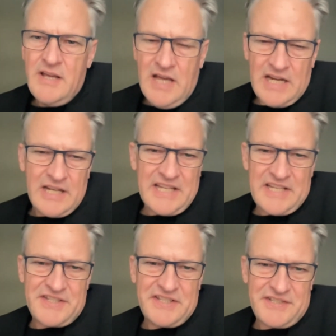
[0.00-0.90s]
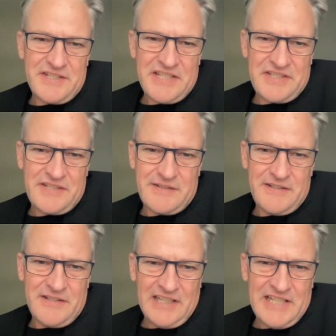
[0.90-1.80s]
And I guess the
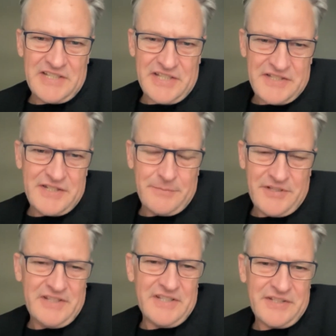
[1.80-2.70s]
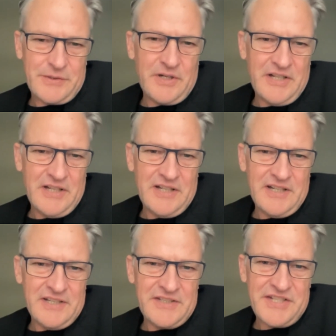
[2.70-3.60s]
glitch is something that's quite
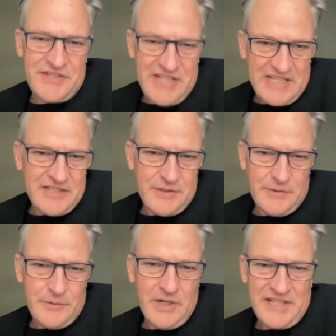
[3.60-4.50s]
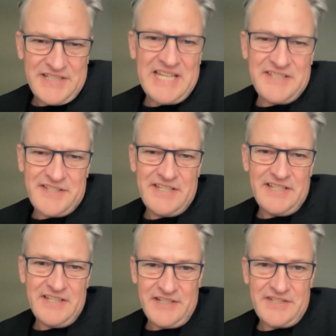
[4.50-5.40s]
distinct to
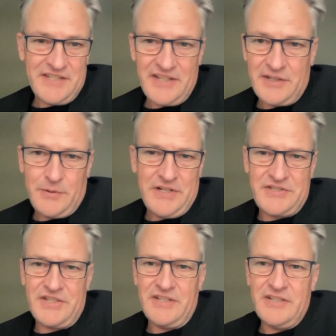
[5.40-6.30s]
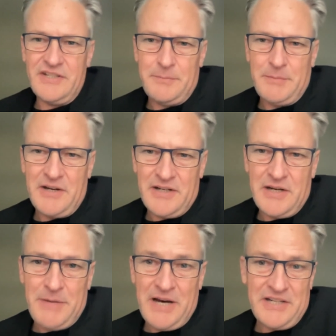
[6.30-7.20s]
identity. And there's another question
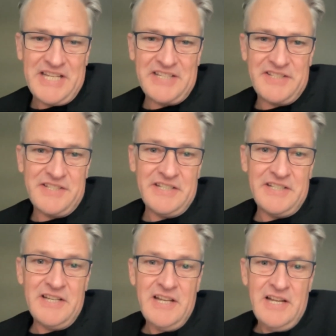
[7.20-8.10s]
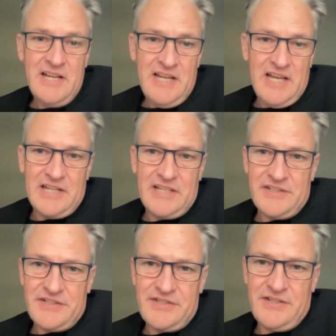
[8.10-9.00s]
about identity
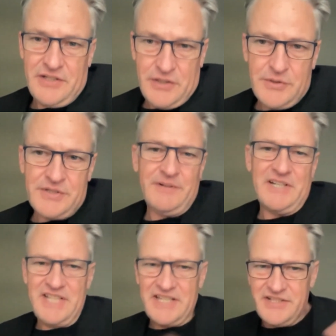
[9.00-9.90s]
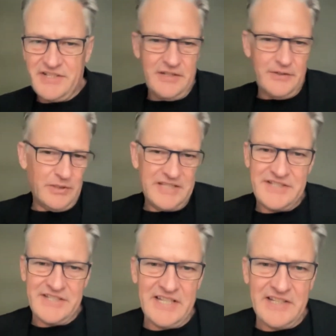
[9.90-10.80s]
and the use of identity, or let's
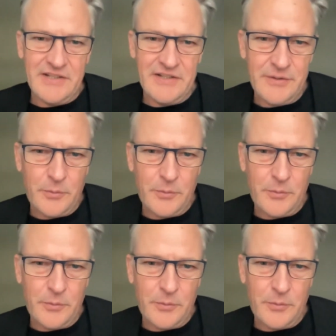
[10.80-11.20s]
say the